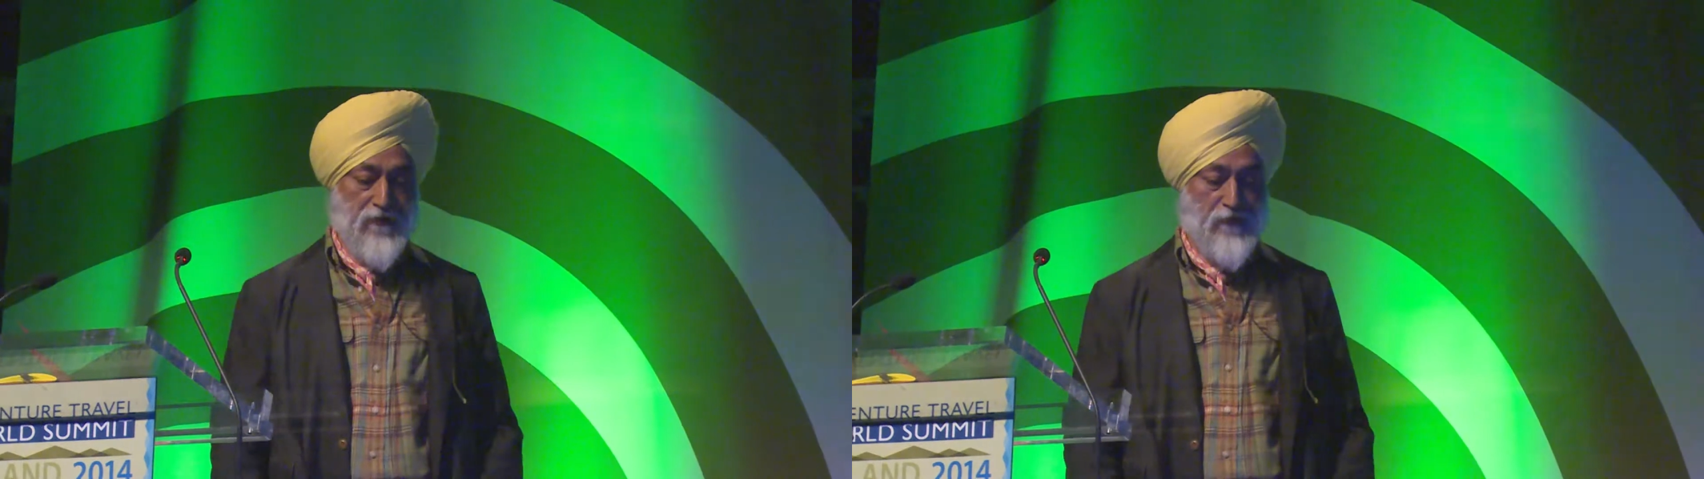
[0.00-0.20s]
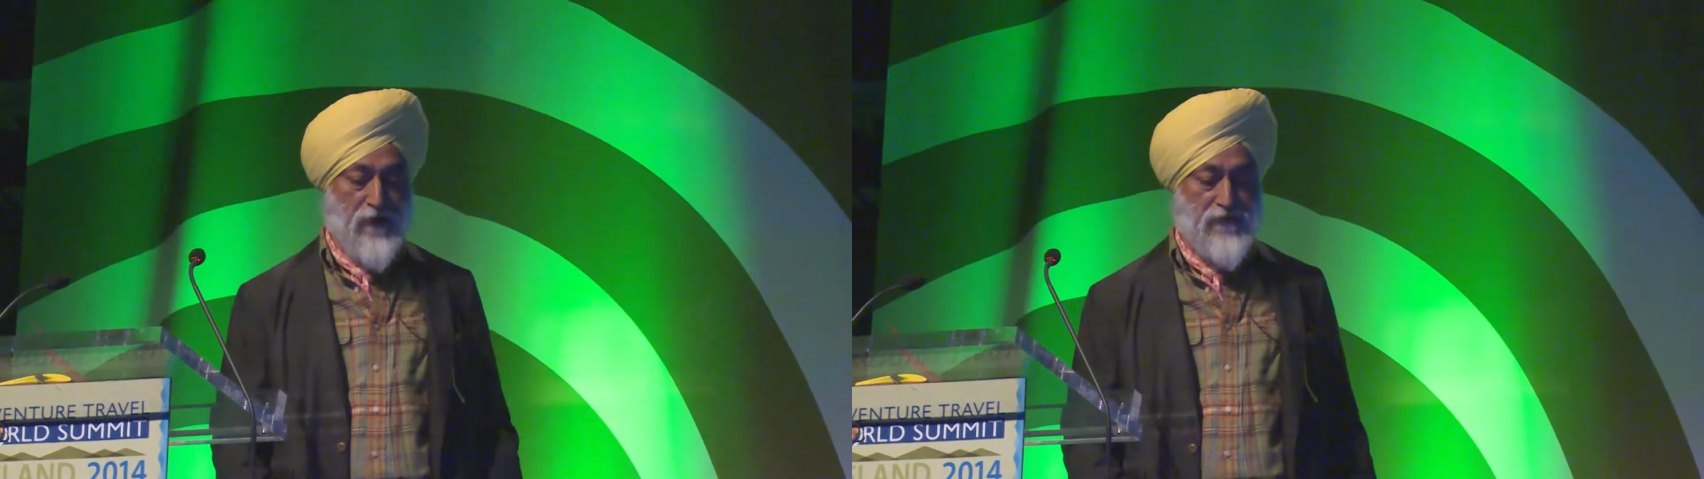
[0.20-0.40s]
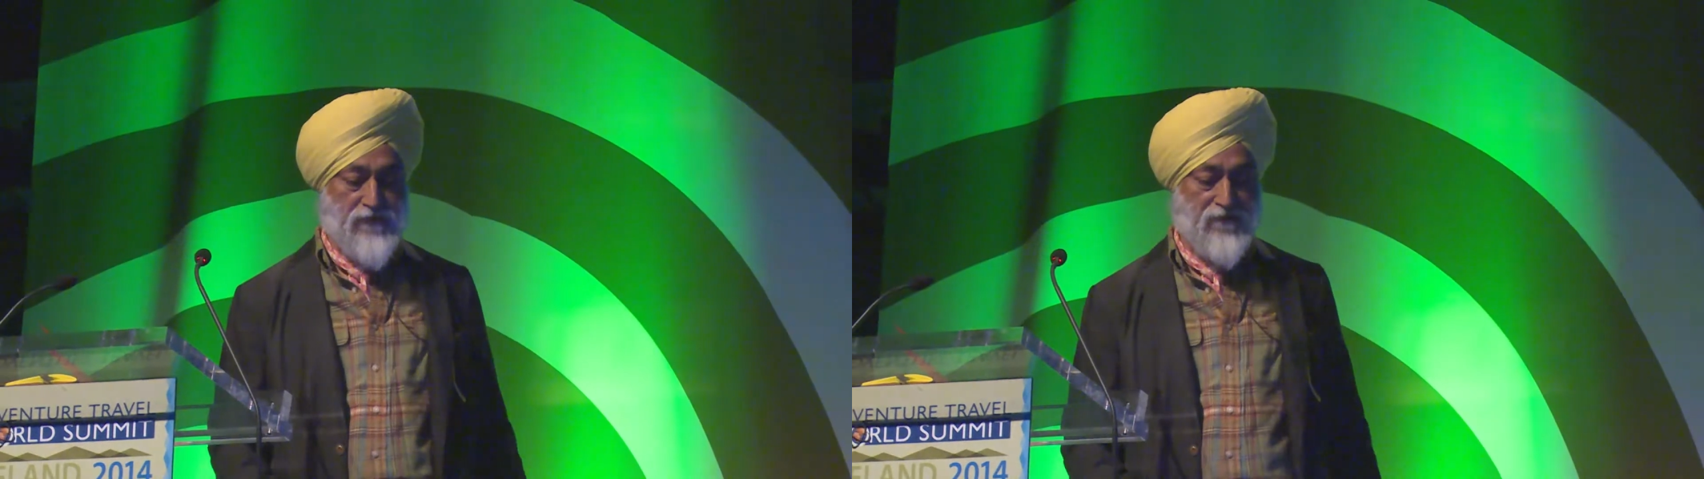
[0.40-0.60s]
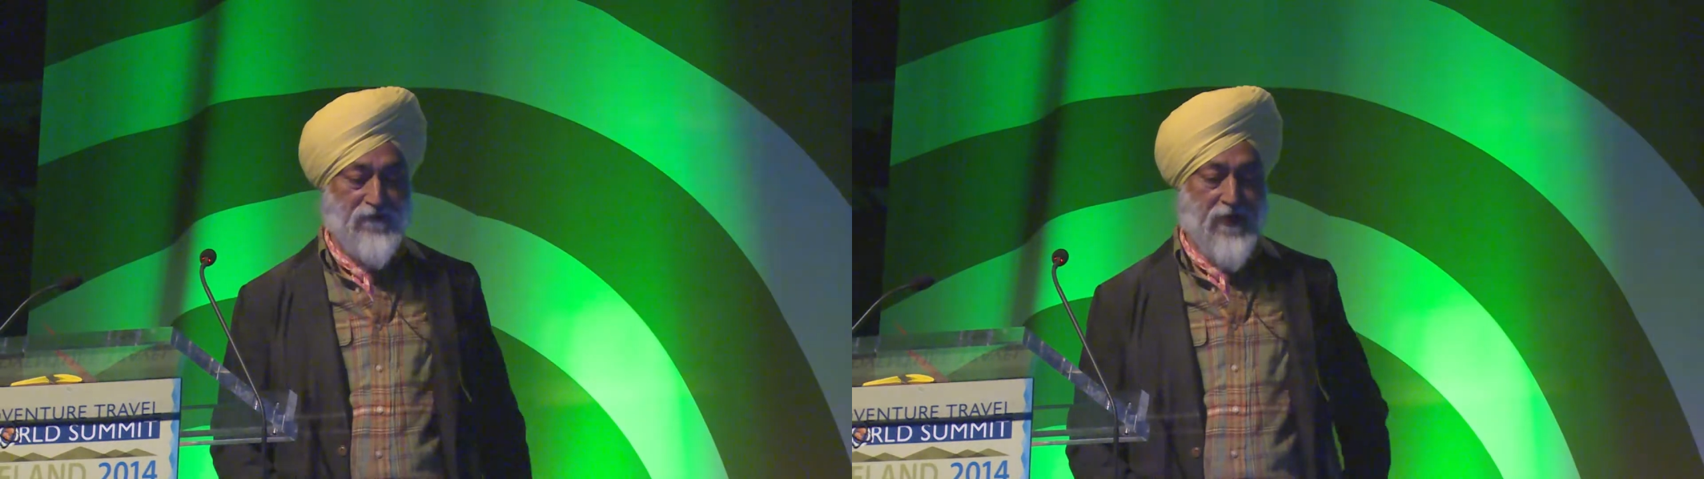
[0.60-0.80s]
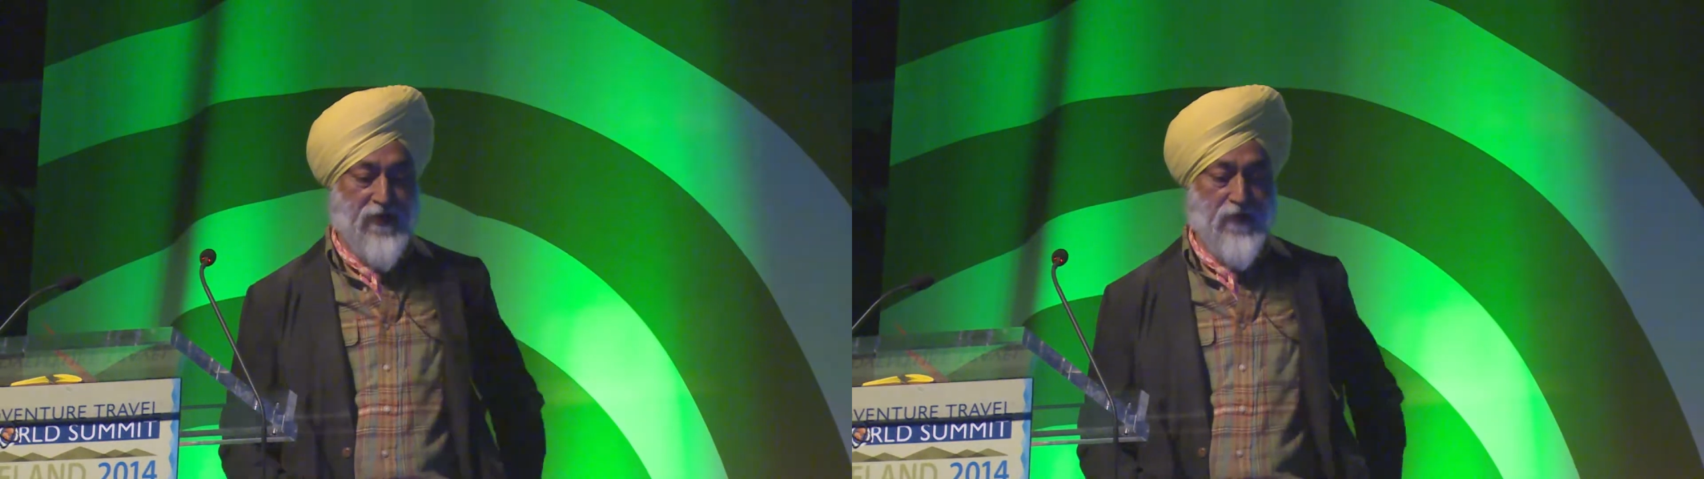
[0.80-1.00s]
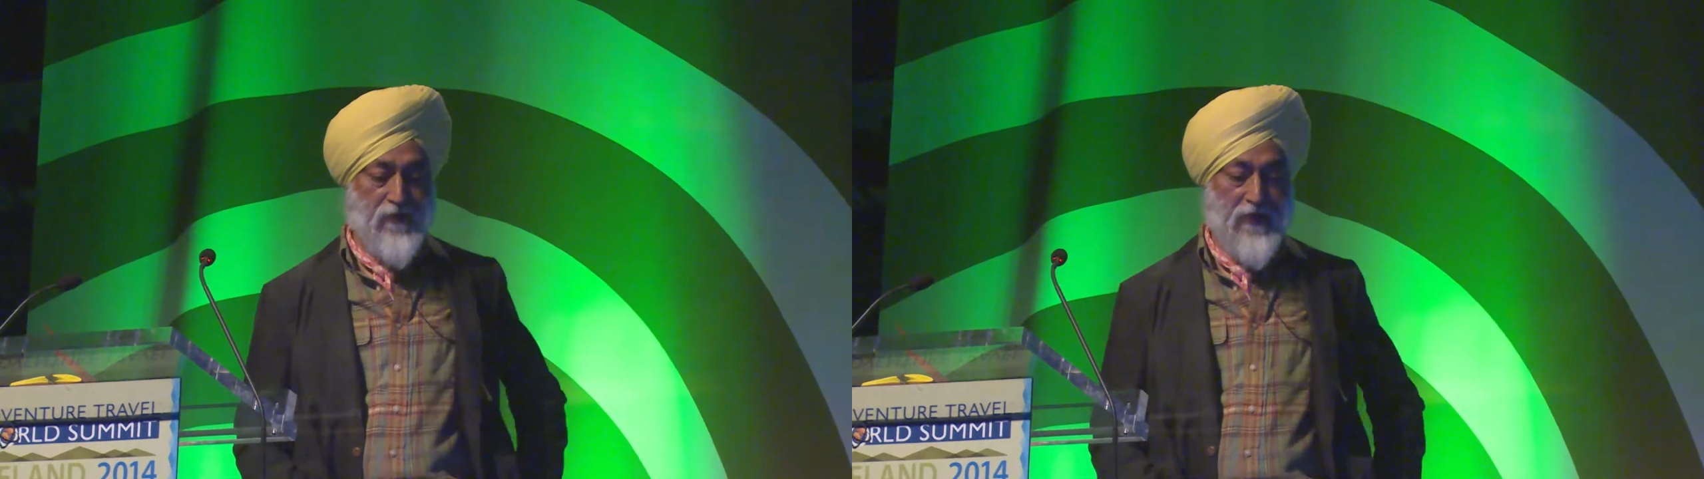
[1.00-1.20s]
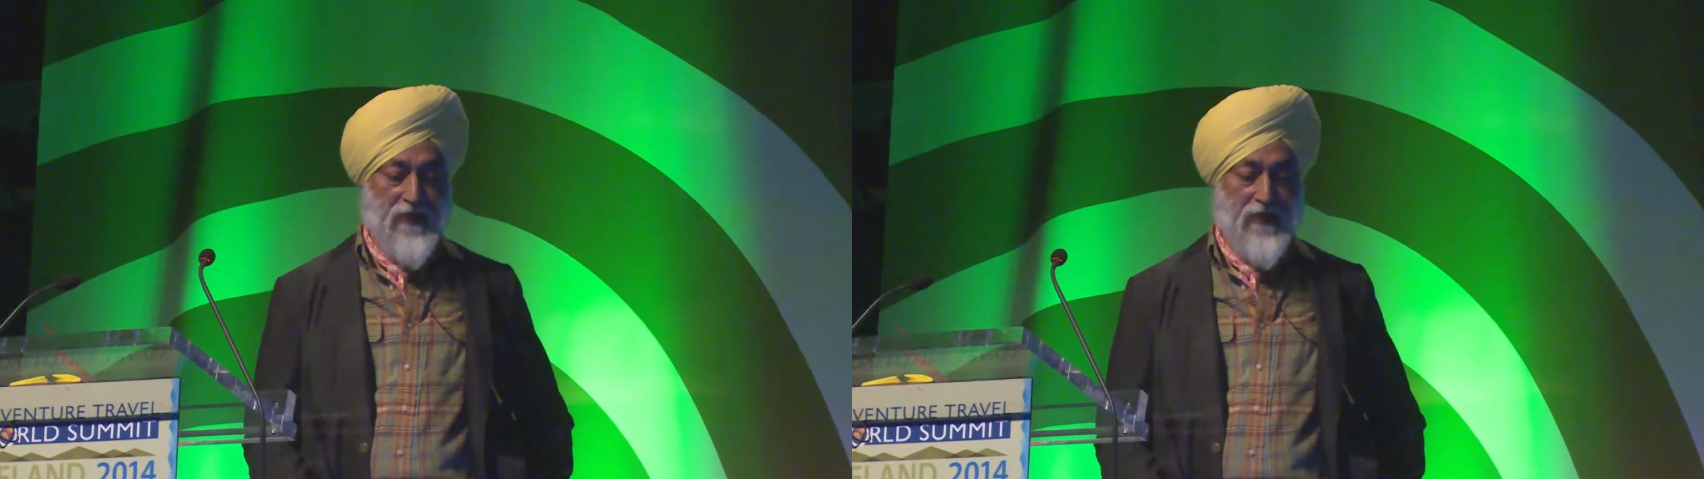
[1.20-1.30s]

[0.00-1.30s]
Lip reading: we also figured out